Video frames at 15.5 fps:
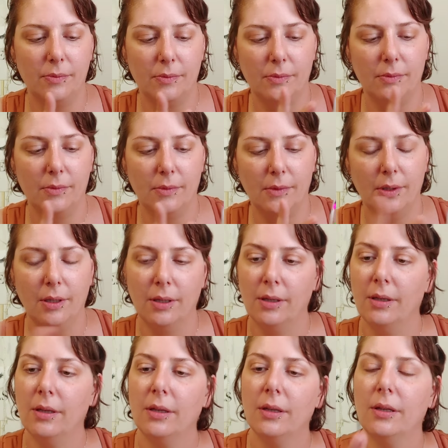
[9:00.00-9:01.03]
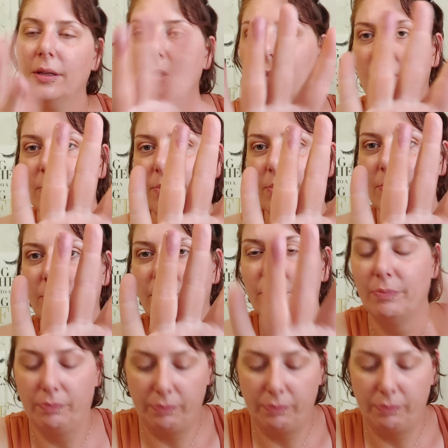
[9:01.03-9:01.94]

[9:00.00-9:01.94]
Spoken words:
No one is speaking in this clip.